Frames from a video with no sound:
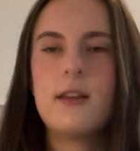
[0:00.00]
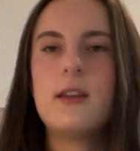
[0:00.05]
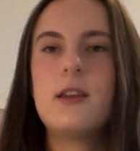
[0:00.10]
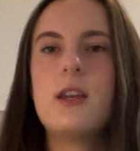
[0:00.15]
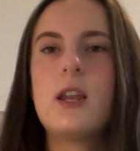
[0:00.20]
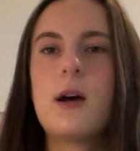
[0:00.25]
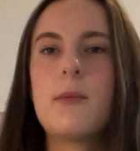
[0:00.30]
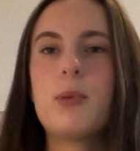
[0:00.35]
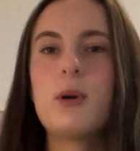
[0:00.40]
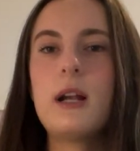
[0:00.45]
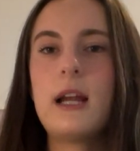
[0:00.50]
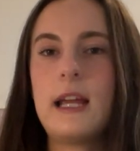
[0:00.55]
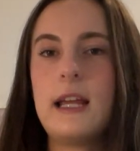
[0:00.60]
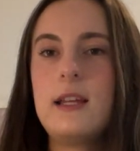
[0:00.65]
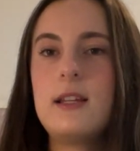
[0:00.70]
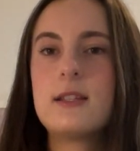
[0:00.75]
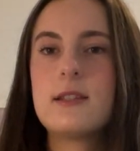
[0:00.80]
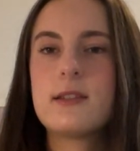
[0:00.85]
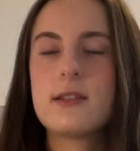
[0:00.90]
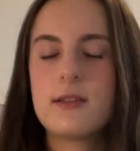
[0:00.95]
Number
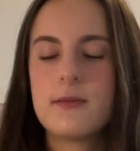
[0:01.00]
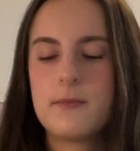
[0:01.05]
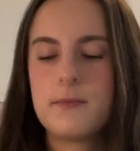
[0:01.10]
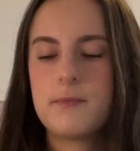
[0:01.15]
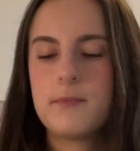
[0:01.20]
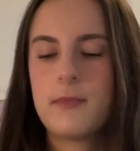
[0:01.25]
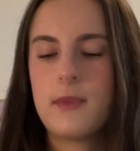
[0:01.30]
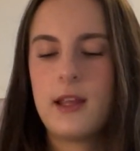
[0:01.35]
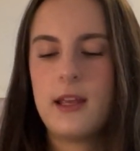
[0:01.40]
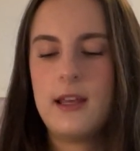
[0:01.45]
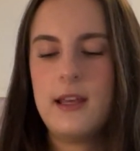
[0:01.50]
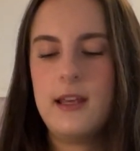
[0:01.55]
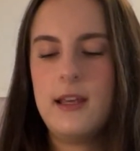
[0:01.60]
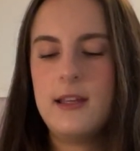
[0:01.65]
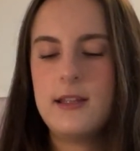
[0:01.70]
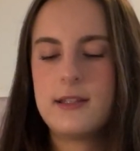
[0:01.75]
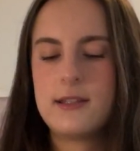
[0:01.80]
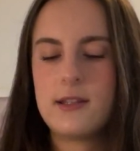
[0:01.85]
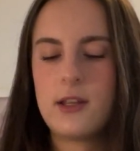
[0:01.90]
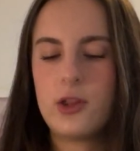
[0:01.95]
eight
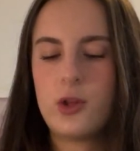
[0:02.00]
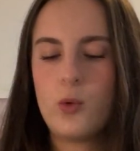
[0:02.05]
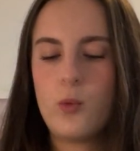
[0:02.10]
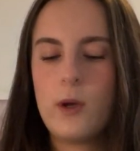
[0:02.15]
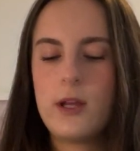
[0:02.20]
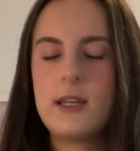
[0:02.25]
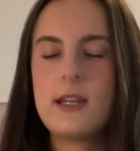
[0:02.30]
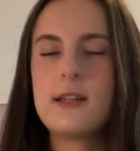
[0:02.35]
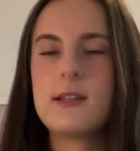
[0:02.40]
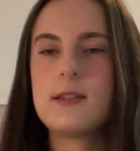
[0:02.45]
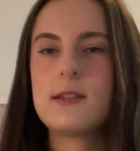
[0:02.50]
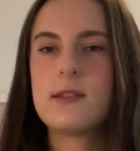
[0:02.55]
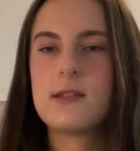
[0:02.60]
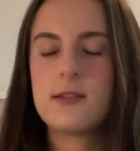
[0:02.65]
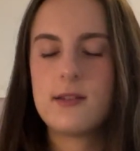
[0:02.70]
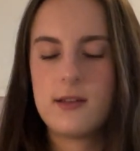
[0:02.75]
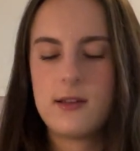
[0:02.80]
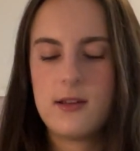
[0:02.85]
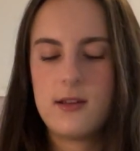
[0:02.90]
is the witness